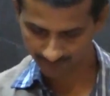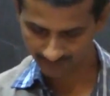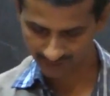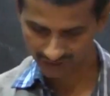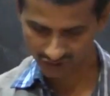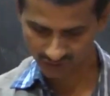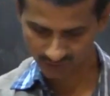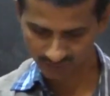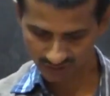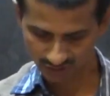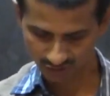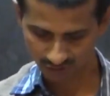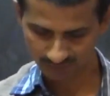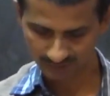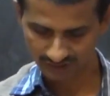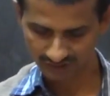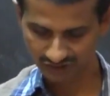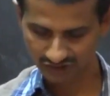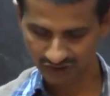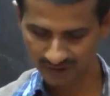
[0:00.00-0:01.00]
perception of
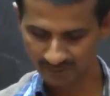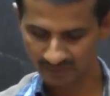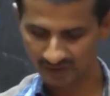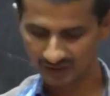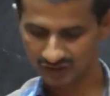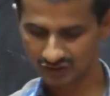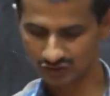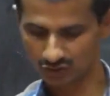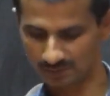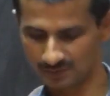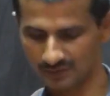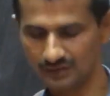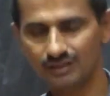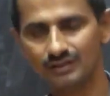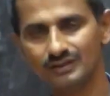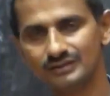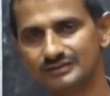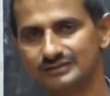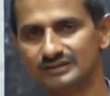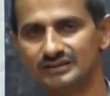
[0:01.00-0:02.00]
the 3 pillars of
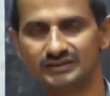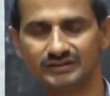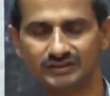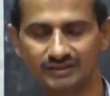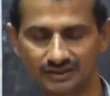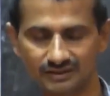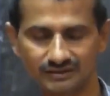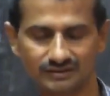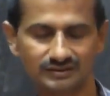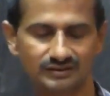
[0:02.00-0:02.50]
the states?